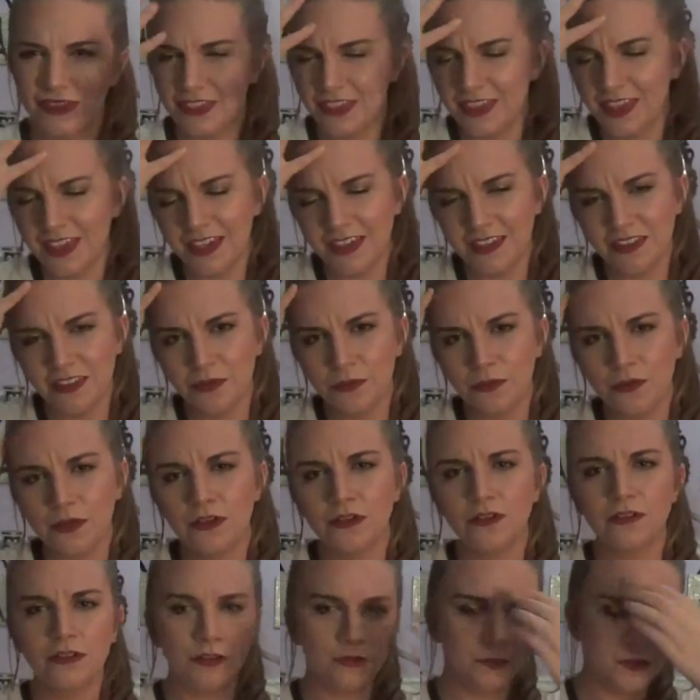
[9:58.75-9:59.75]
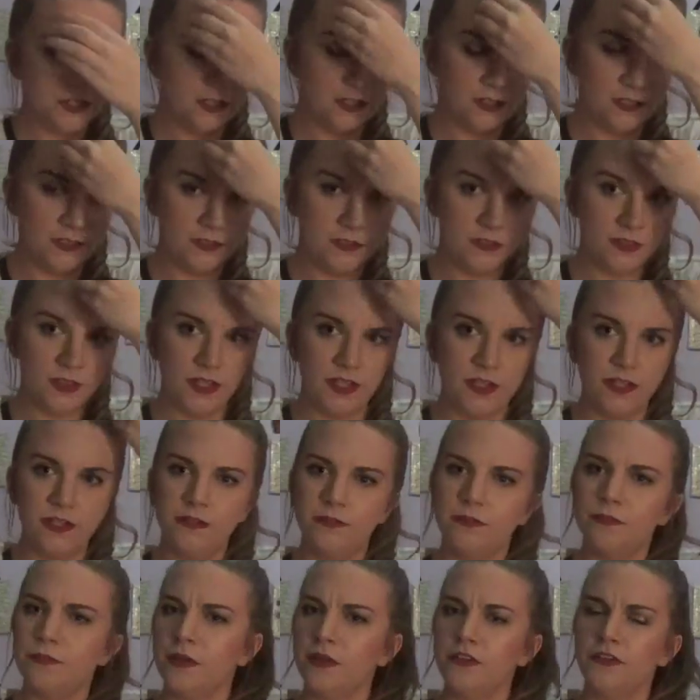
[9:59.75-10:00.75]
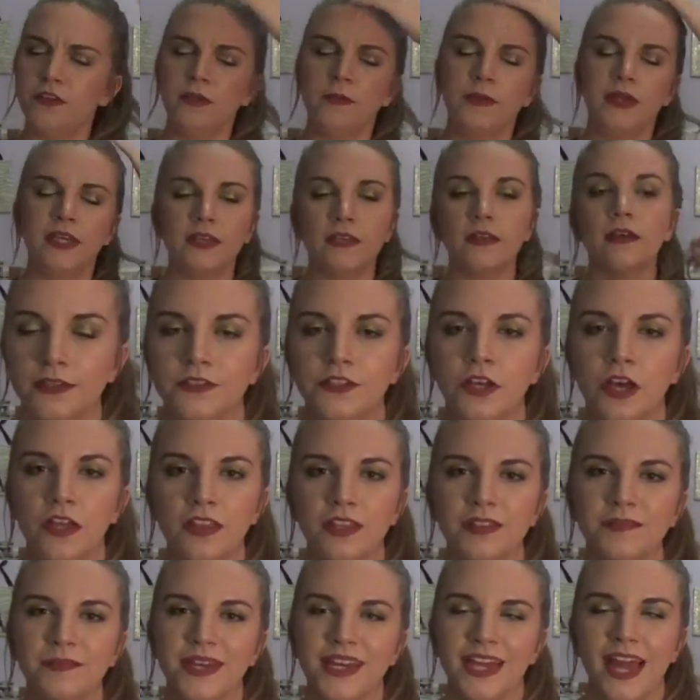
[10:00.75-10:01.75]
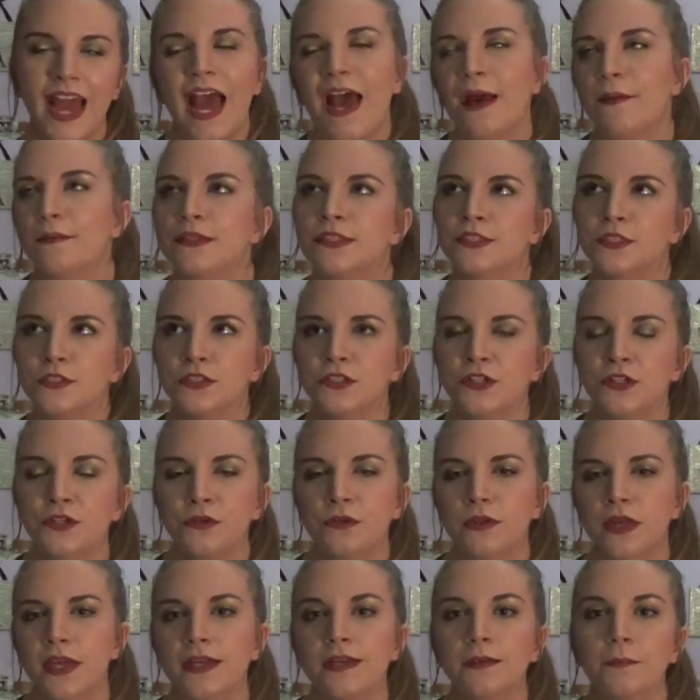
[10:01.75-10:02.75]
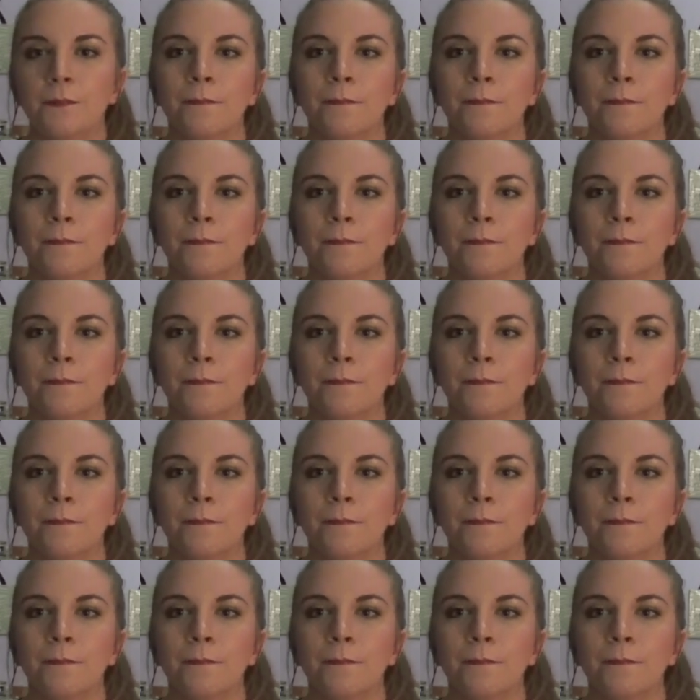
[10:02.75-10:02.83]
thing in the world. Oh my god, there's a hair bothering me. Not like my absolute like